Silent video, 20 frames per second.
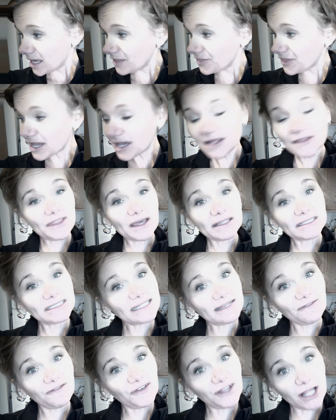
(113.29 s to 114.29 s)
that
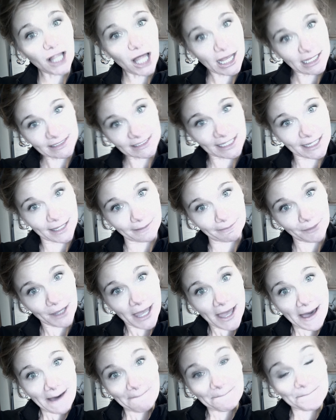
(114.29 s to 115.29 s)
didn't feel awesome.
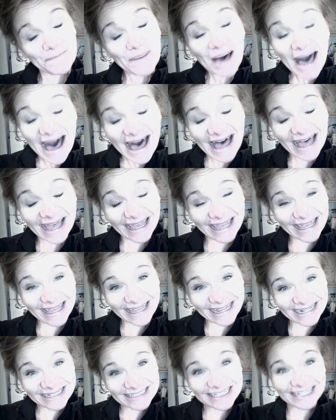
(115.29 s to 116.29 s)

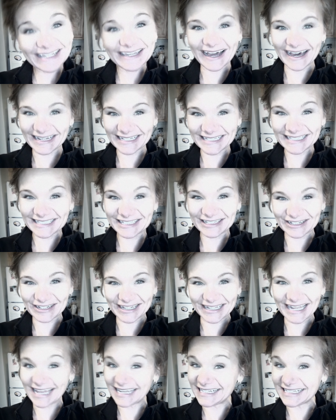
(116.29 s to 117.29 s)
But God is
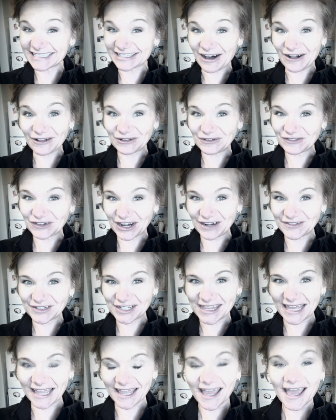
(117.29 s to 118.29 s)
good, and he's all over
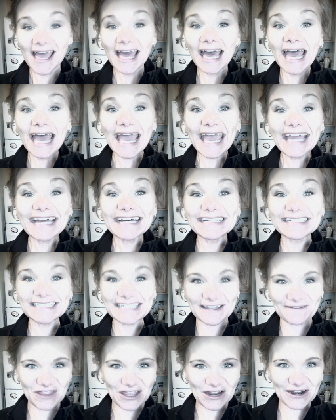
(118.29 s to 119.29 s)
everything. And
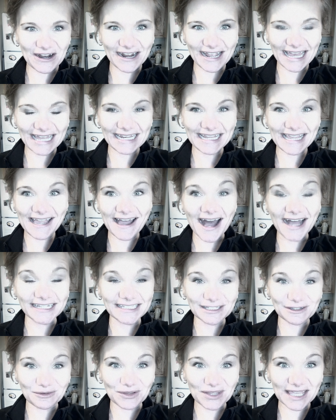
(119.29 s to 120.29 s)
if there are any high
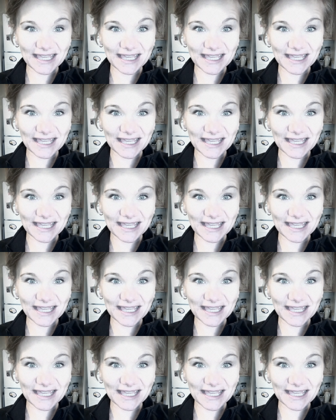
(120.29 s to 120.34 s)
school